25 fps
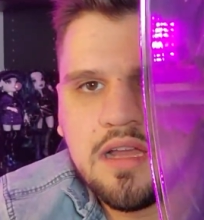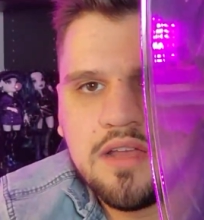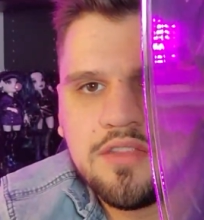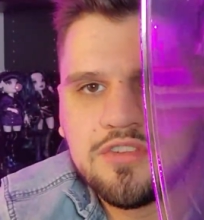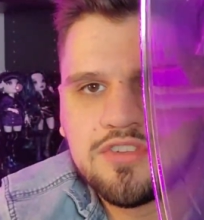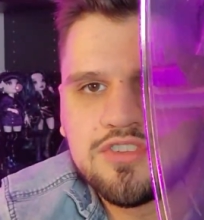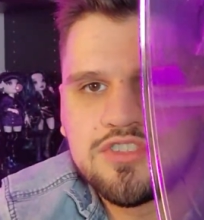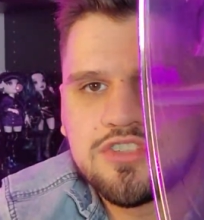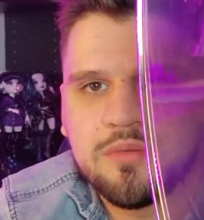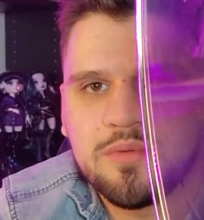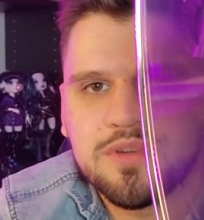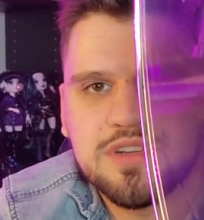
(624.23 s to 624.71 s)

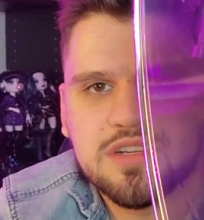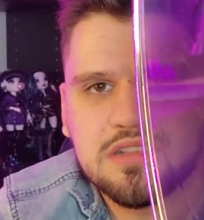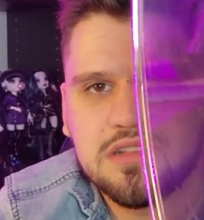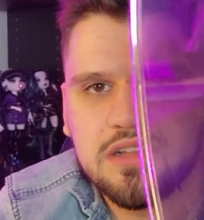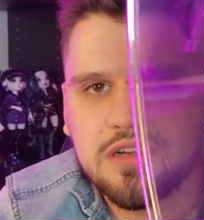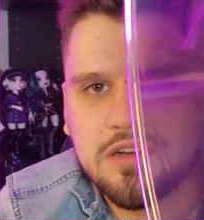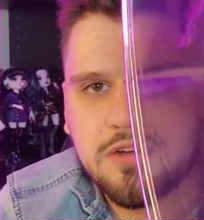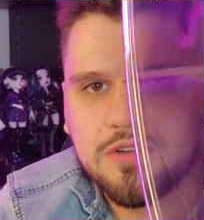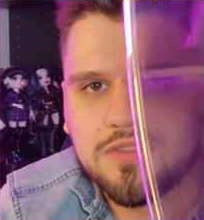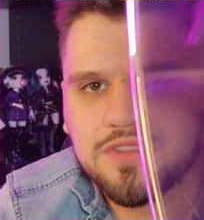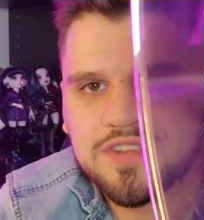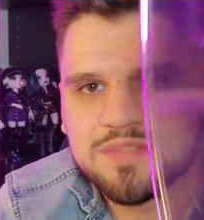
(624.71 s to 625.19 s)
There's so much
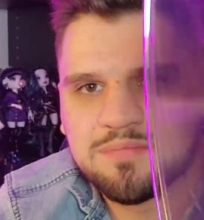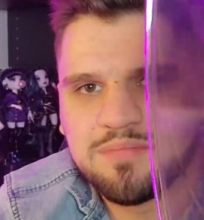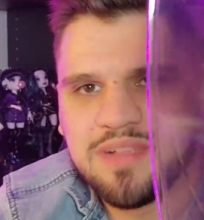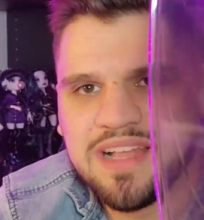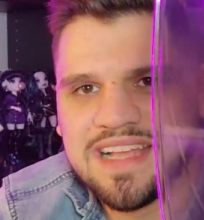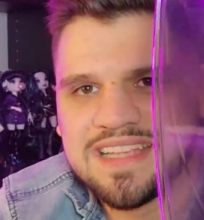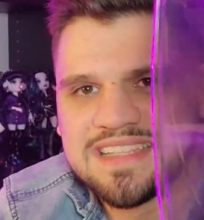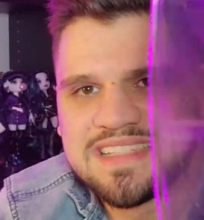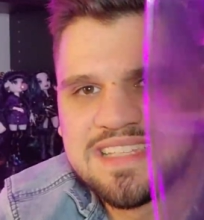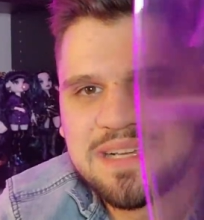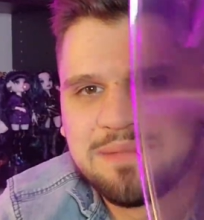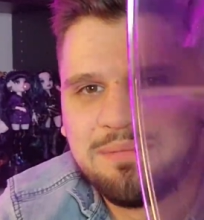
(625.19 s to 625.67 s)
glare on this
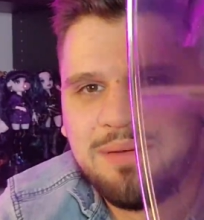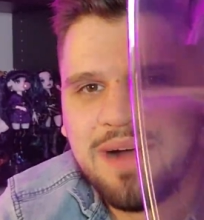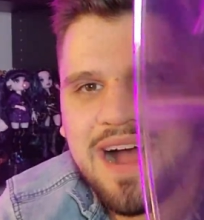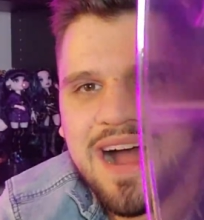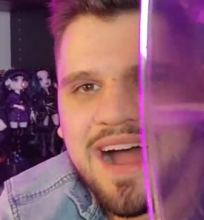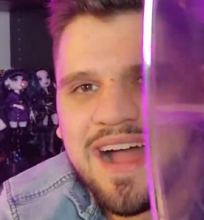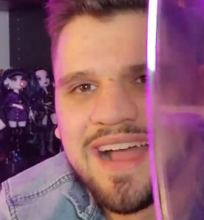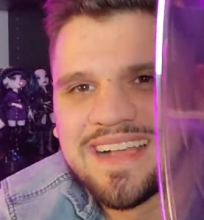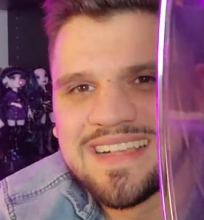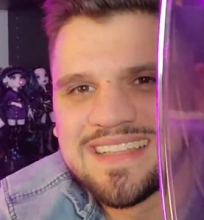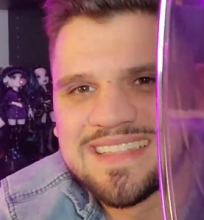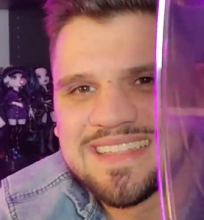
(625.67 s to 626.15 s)
plastic
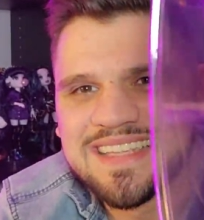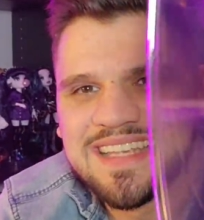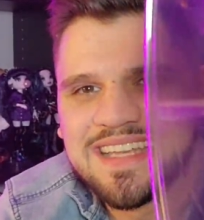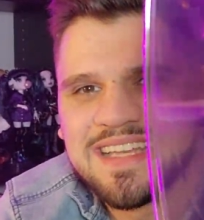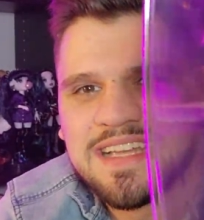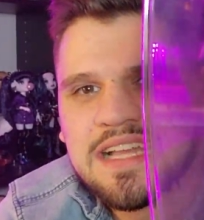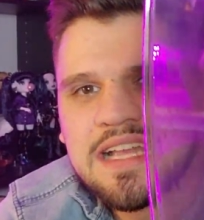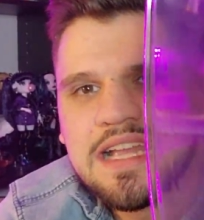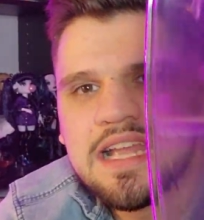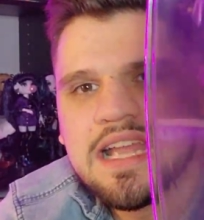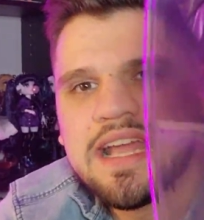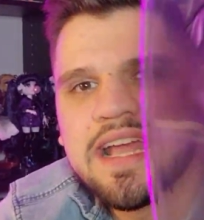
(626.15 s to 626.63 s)
box.
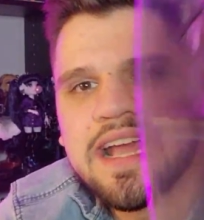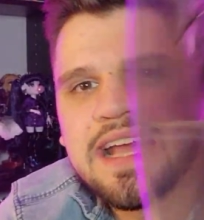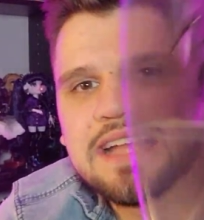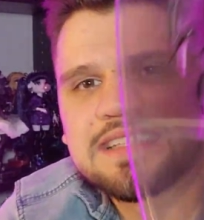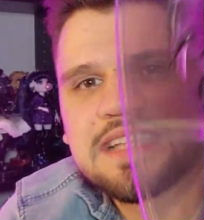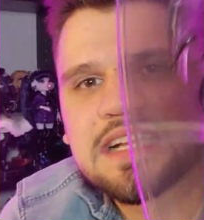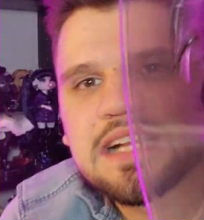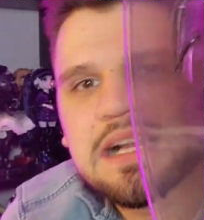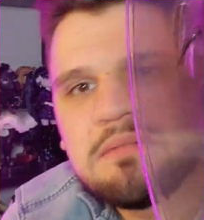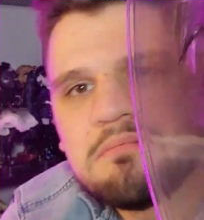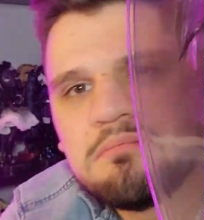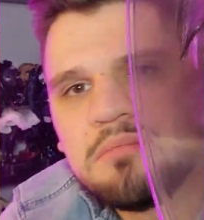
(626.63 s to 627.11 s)

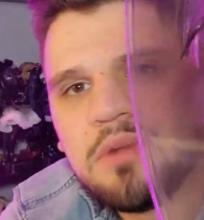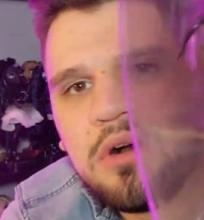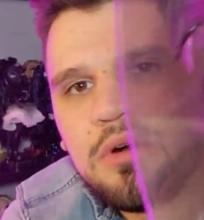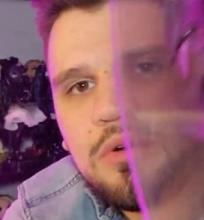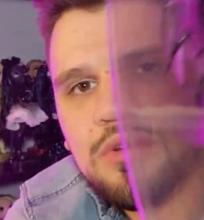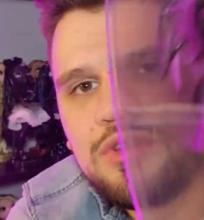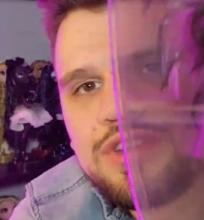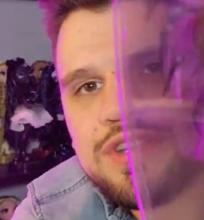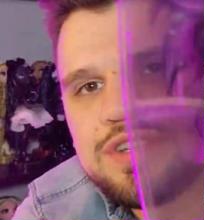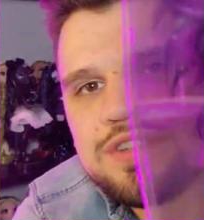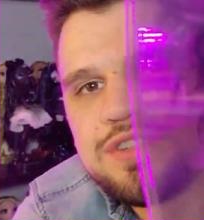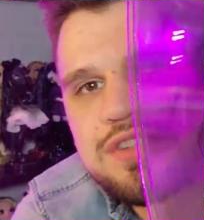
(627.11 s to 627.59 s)
It's like a
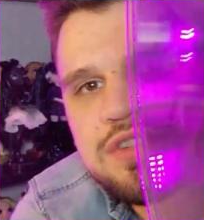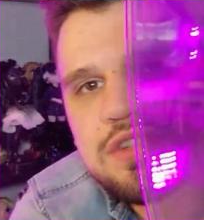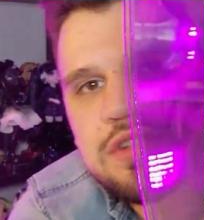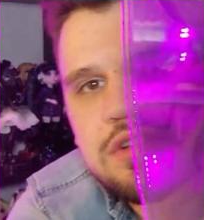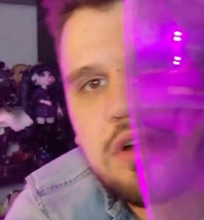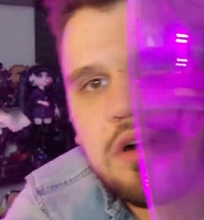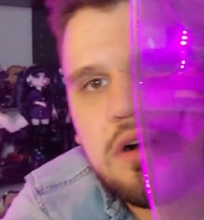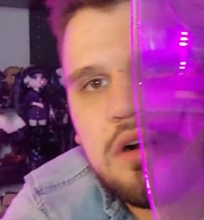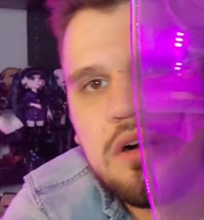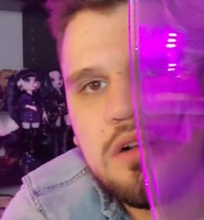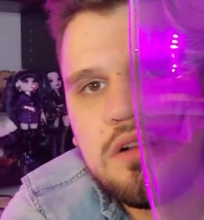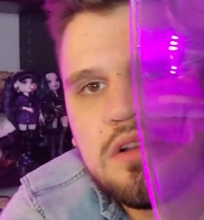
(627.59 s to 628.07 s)
molded
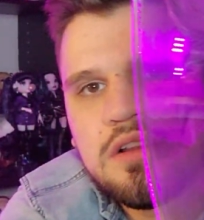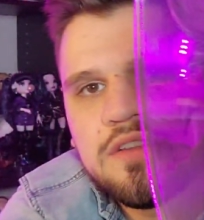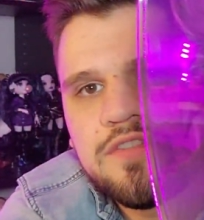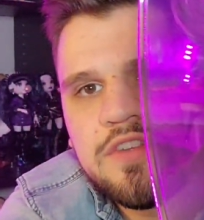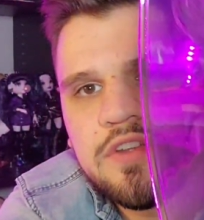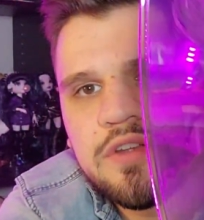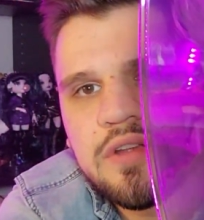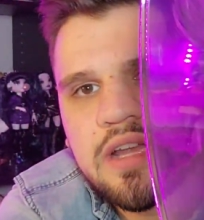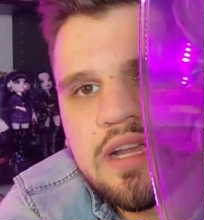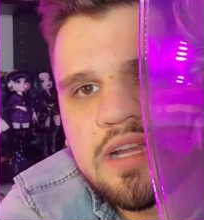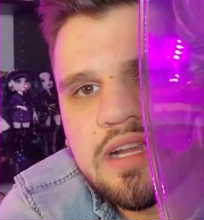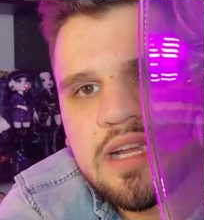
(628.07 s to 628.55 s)
skull,
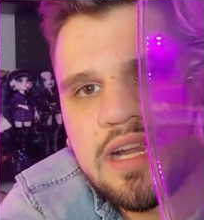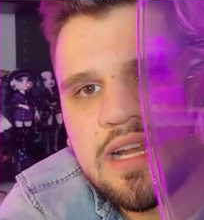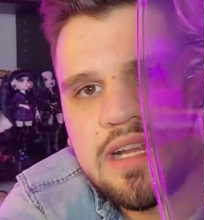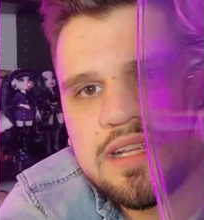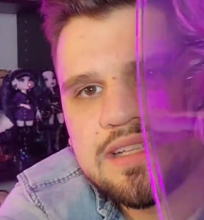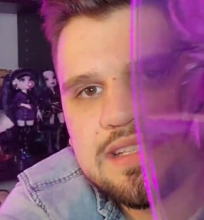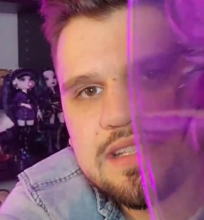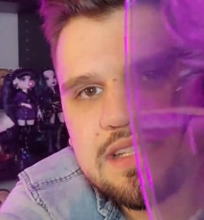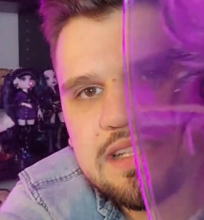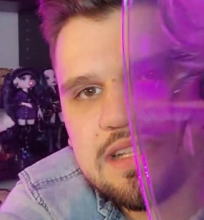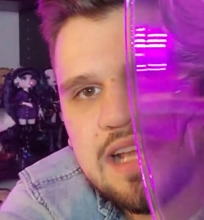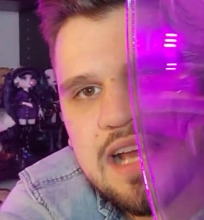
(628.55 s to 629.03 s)
if you can kind
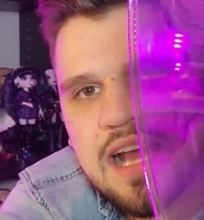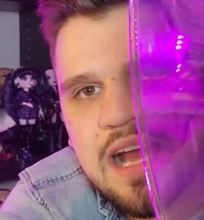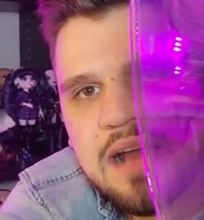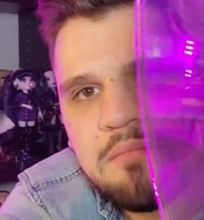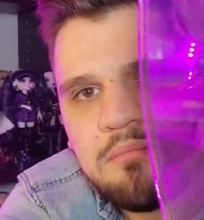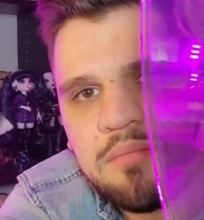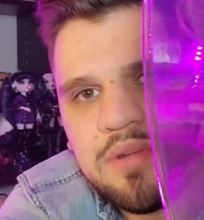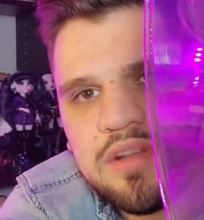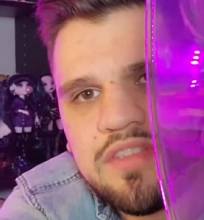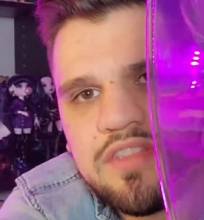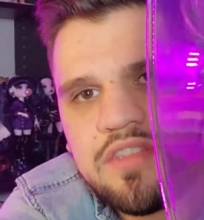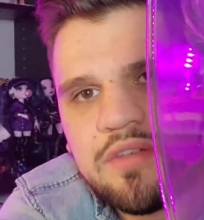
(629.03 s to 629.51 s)
of see
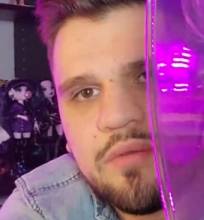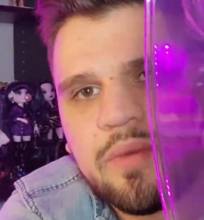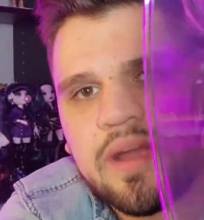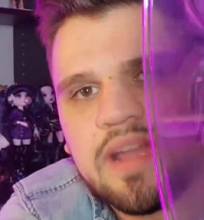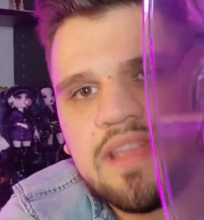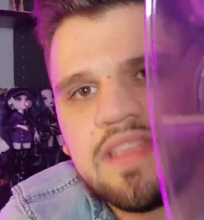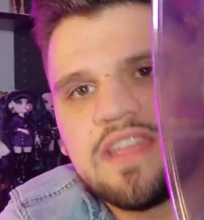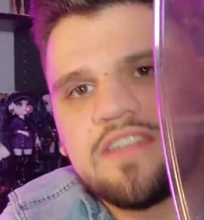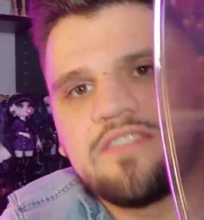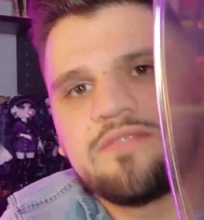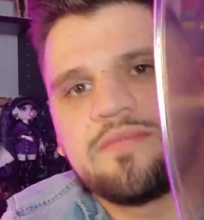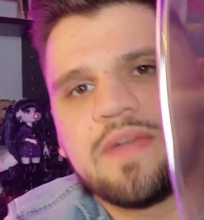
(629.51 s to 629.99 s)
that. But the
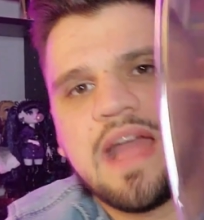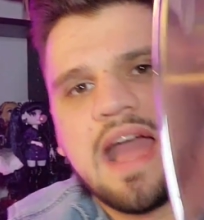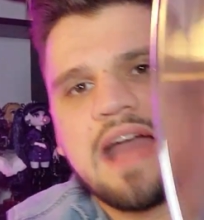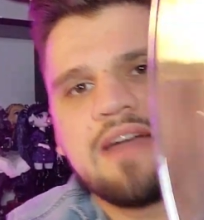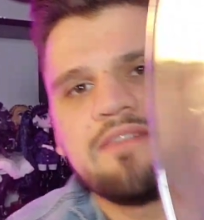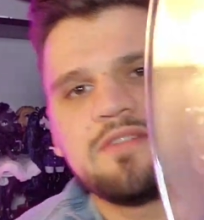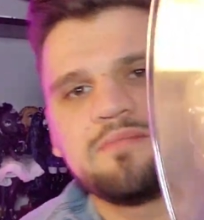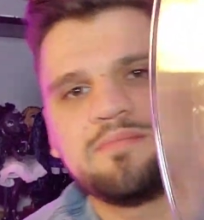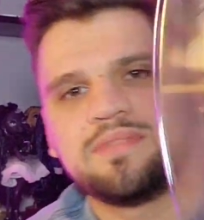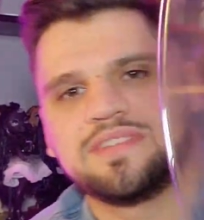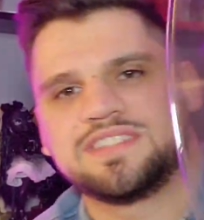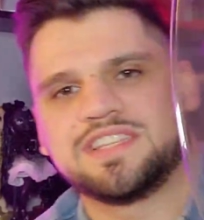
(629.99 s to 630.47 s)
way they
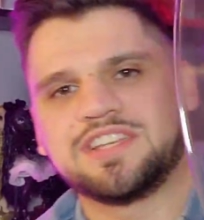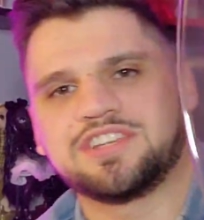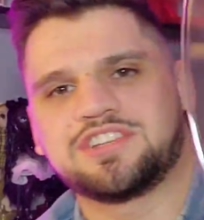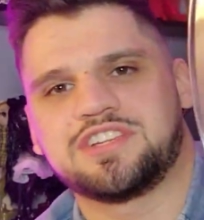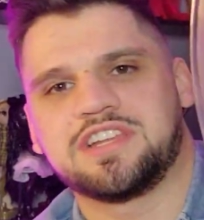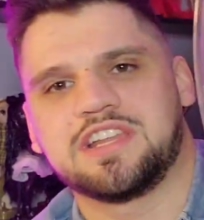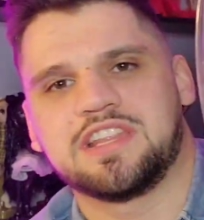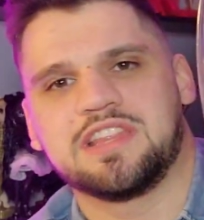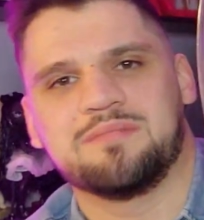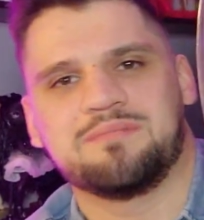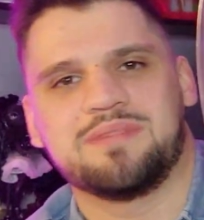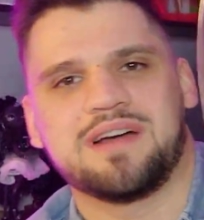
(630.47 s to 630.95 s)
have it
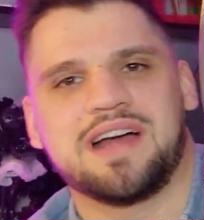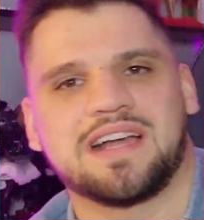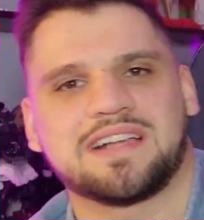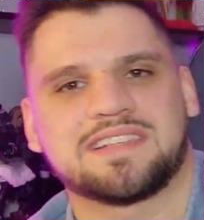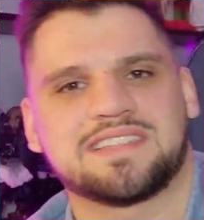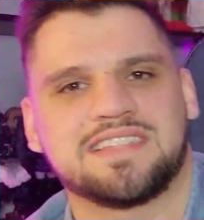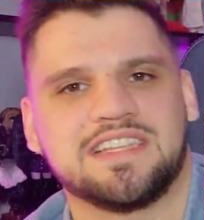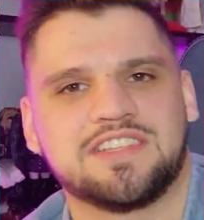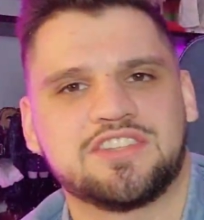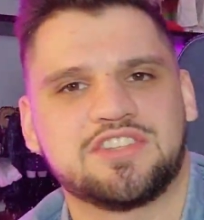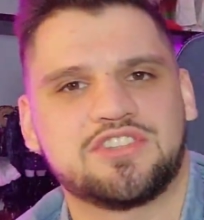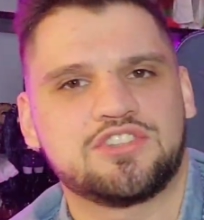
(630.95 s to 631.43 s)
positioned in the
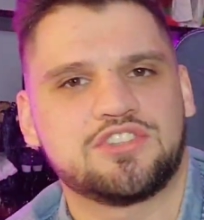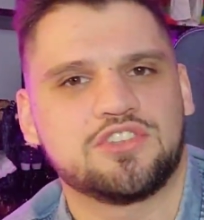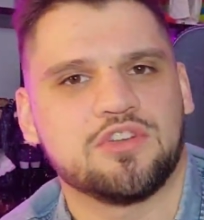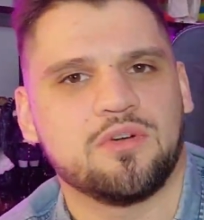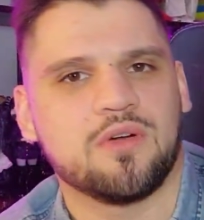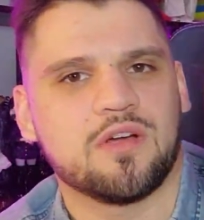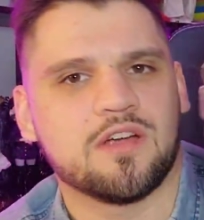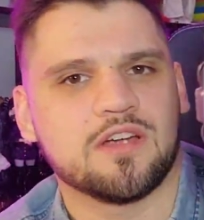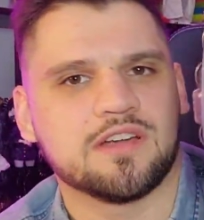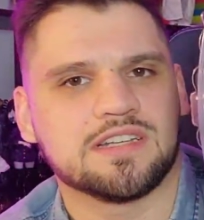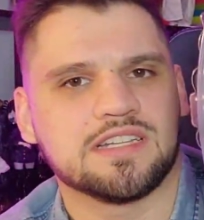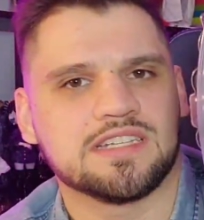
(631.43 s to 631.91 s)
box, it's
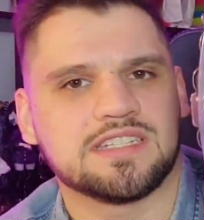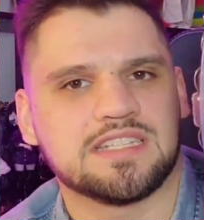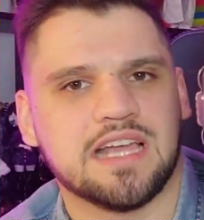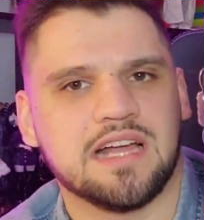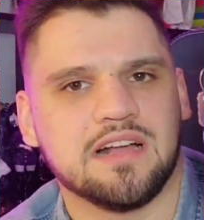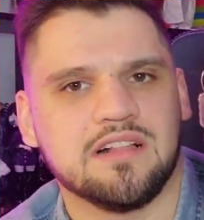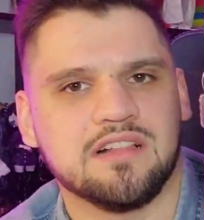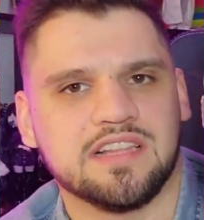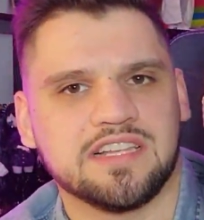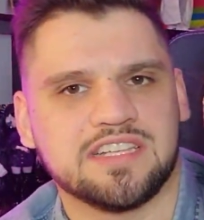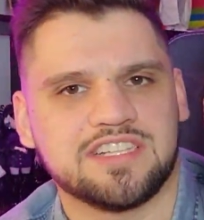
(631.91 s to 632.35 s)
so hard to tell.